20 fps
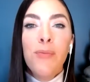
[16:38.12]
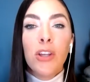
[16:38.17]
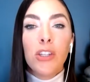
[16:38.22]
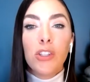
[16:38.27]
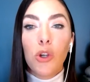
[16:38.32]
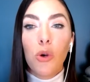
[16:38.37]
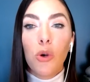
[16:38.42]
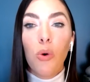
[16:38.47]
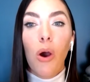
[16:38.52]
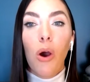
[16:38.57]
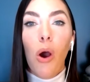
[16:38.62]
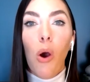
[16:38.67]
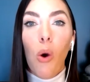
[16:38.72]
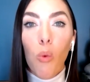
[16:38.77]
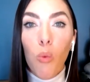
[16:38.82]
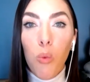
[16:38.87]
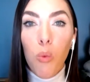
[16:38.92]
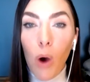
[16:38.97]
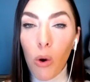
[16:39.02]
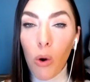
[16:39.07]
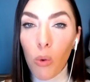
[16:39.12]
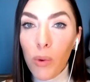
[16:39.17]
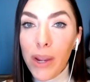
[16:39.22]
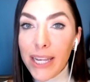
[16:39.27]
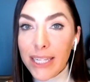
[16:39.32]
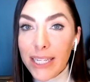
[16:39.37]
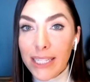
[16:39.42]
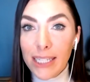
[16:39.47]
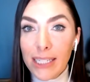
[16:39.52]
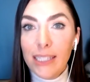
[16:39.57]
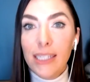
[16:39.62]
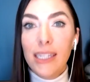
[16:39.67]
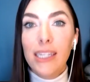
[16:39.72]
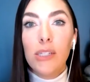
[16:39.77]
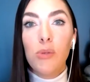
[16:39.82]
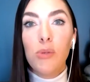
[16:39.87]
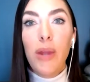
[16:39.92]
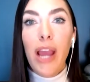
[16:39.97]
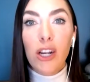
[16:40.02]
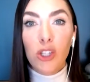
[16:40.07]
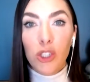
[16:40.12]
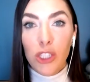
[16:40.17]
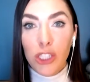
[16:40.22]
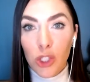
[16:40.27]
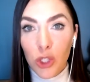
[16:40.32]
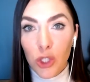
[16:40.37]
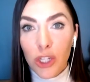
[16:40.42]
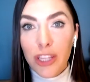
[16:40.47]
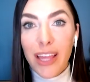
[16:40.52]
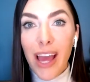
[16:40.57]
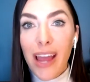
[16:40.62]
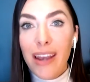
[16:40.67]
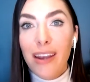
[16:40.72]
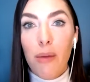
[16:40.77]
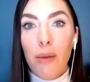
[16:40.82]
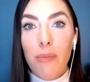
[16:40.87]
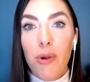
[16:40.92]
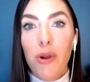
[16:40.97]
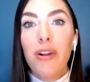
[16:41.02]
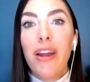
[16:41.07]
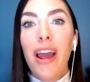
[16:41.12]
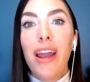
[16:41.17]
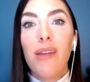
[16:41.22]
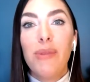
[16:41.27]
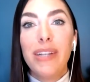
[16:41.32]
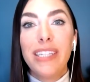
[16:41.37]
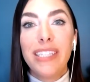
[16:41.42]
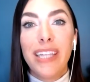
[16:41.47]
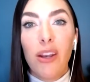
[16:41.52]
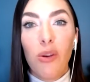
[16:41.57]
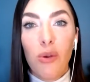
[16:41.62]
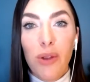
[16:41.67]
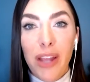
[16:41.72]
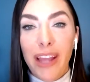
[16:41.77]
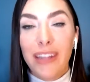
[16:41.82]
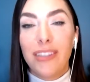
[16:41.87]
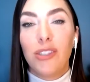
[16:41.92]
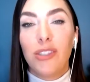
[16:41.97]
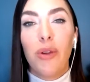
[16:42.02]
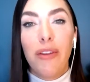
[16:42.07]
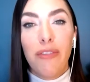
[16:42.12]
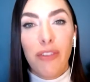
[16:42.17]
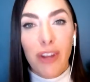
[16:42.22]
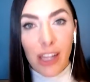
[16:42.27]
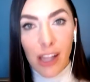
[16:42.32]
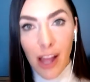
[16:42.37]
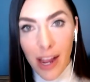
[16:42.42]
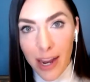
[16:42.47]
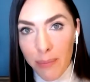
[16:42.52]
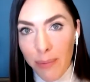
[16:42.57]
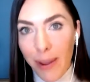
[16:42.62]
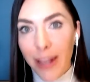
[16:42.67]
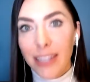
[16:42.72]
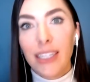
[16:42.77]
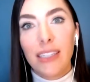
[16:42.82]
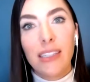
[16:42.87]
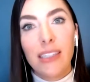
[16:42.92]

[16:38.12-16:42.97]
So what we did is we actually took that number and we said, okay, so if a client pays